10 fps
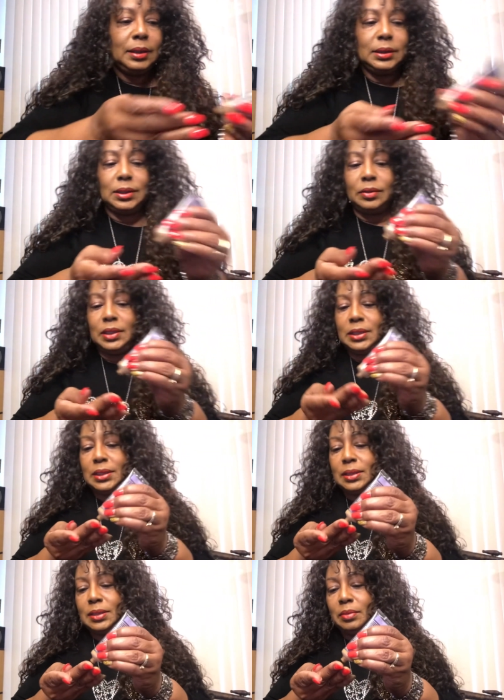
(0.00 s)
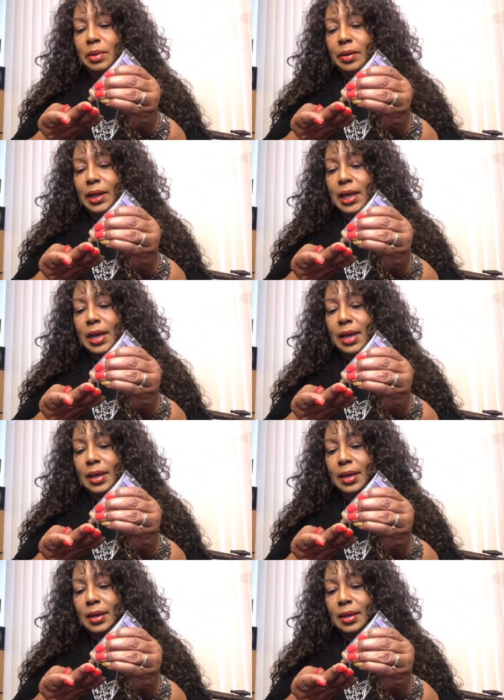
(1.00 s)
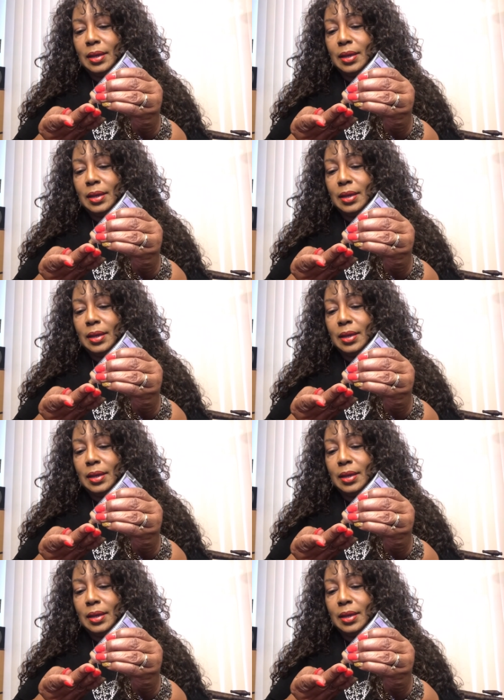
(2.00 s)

so this is the Mary Kay